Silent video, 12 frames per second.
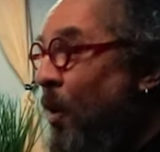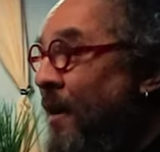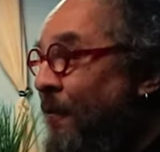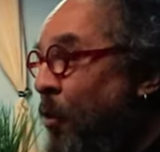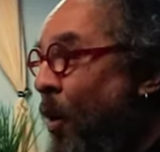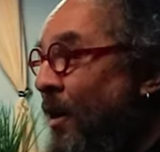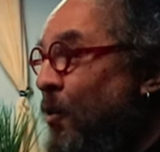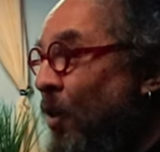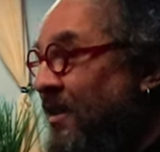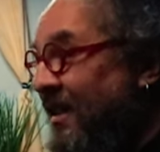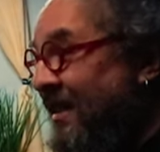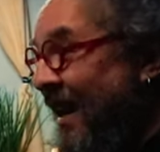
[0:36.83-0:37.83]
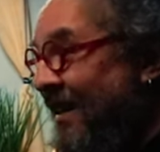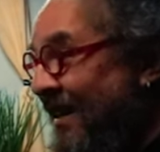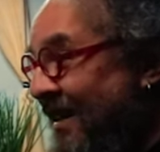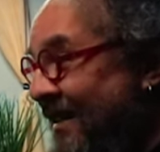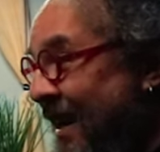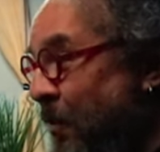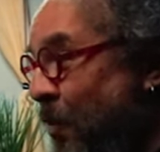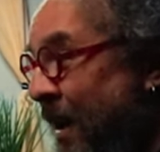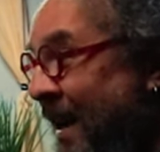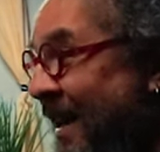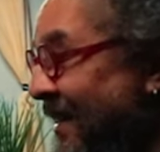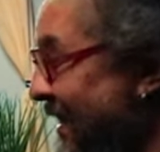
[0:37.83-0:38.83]
UF1 works exactly the same
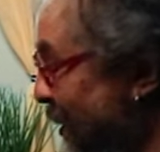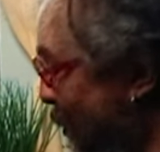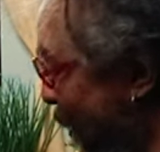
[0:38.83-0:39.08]
way as the